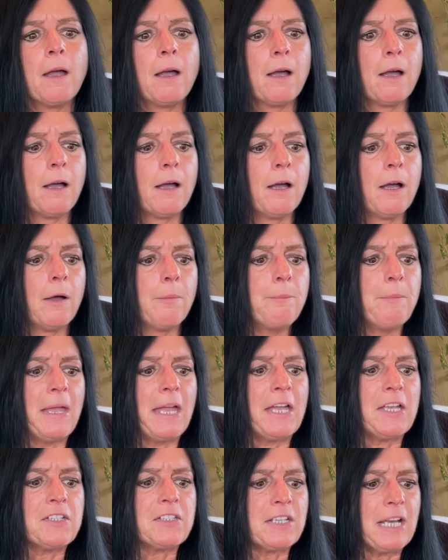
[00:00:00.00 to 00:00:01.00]

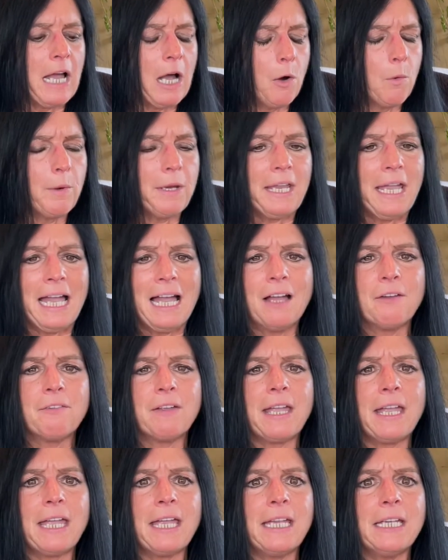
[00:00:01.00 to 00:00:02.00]
as now we have
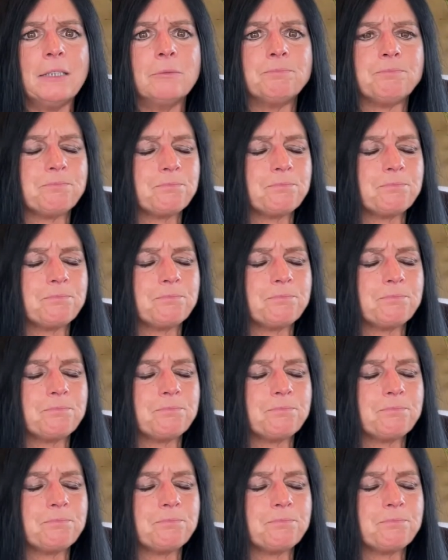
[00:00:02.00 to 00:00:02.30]
a